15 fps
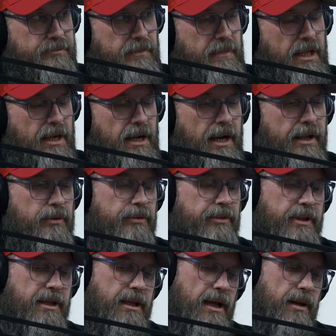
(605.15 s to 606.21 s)
Yeah, I don't
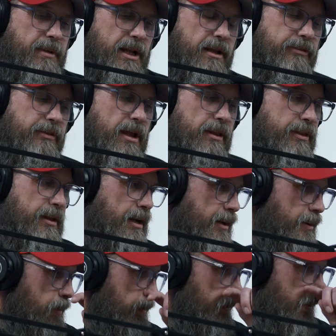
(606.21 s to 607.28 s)
think. It's not that I
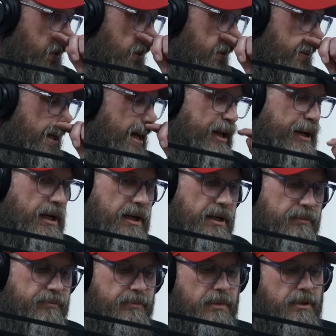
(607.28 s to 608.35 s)
don't think that
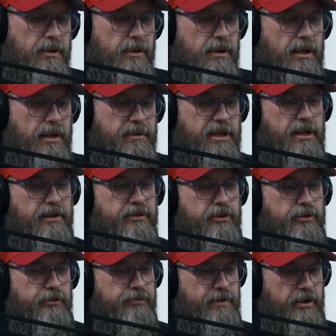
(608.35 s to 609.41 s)
I mean, I think
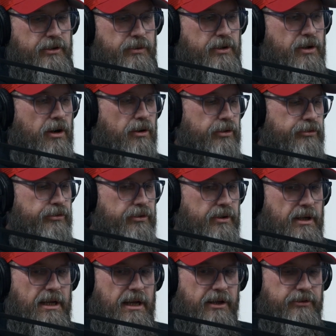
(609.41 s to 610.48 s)
there's value in college.
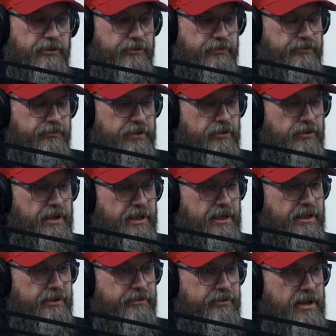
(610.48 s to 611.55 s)
I just feel like
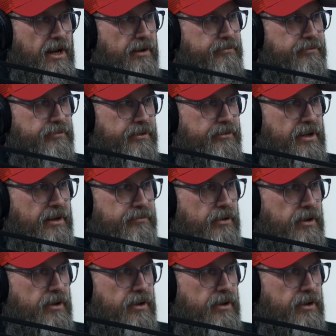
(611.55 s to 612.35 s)
it's not for